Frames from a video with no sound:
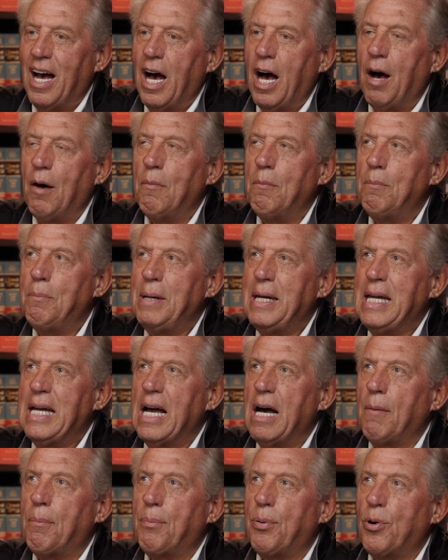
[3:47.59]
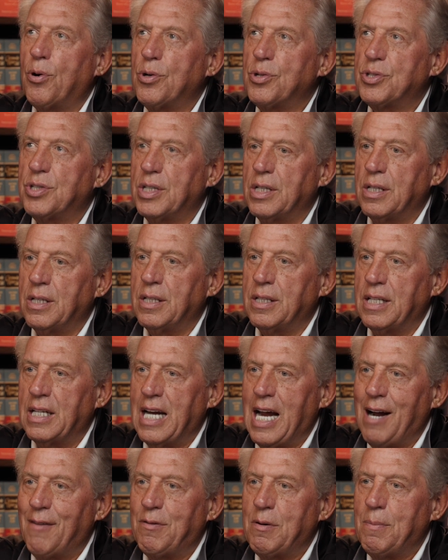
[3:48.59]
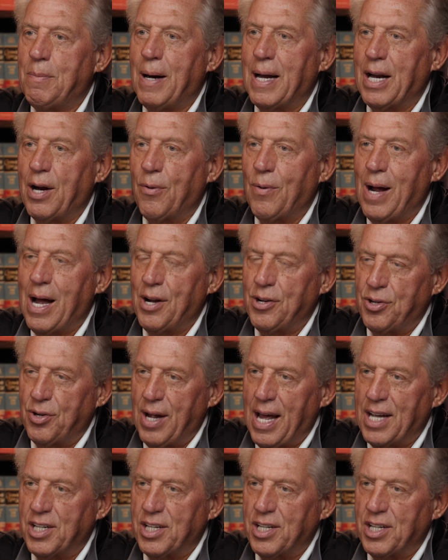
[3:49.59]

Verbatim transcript: uh, be a person that everybody around you